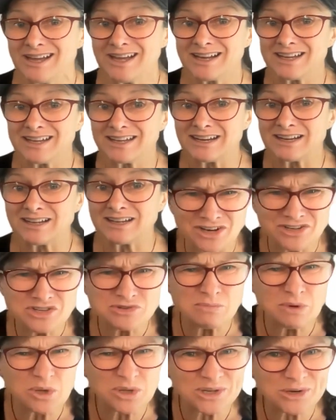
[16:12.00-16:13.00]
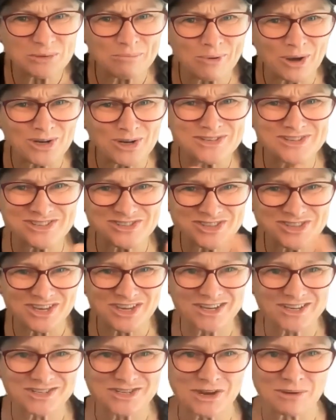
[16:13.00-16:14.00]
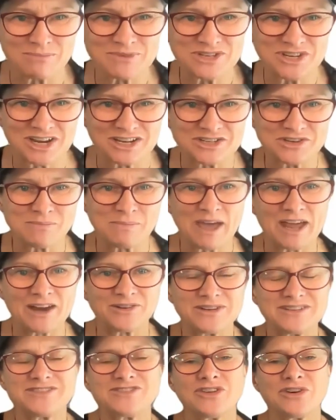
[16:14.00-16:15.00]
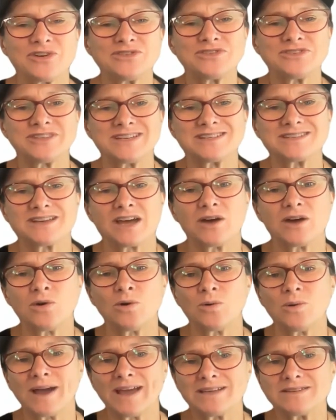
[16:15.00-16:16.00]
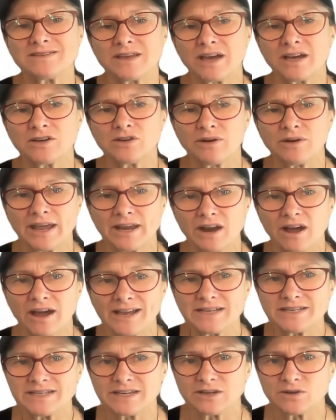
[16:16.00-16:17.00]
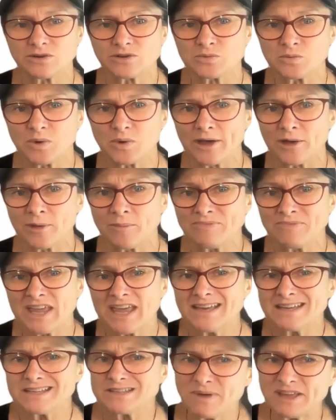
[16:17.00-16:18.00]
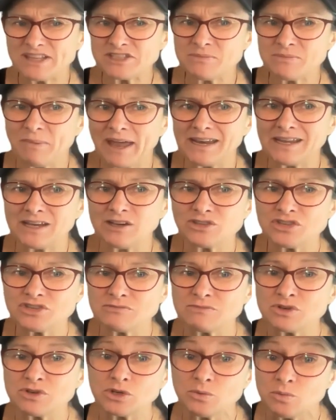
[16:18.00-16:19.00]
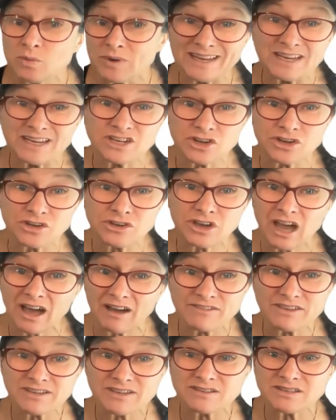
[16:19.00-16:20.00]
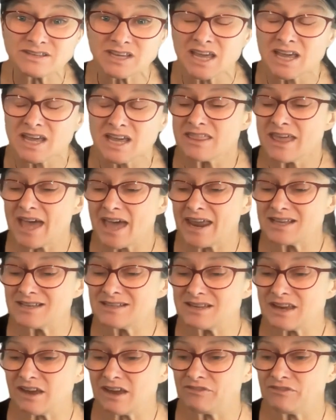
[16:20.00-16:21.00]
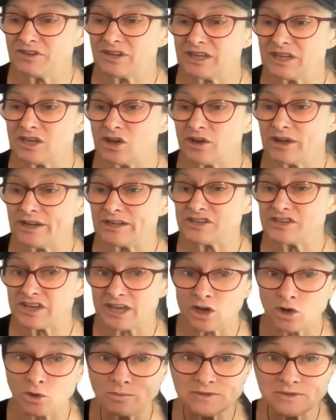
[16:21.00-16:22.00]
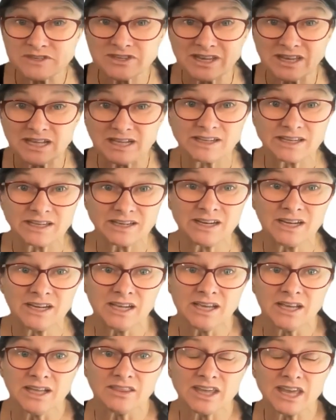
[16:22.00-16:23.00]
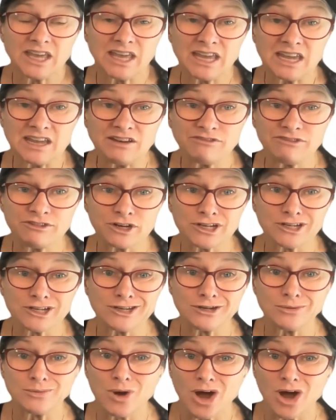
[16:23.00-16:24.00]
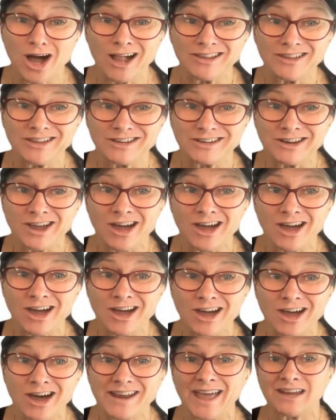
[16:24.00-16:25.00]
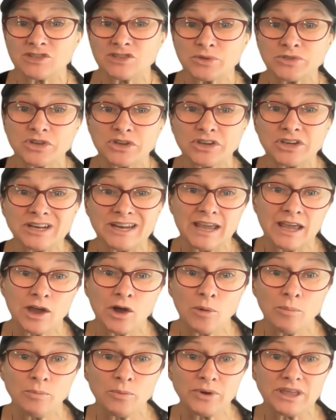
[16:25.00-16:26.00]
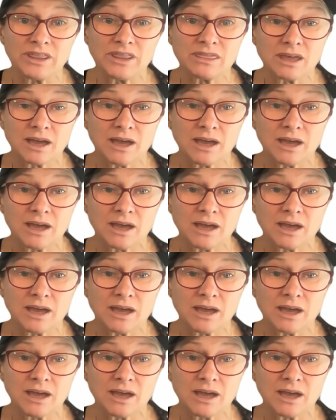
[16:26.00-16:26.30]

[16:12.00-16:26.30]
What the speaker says: little small little boxes that you can jumpstart your batteries. Those things are always a great idea as well. Spend some money on some good window covers. That is definitely going to help seal in the heat for a little while at night, and it's also going to help with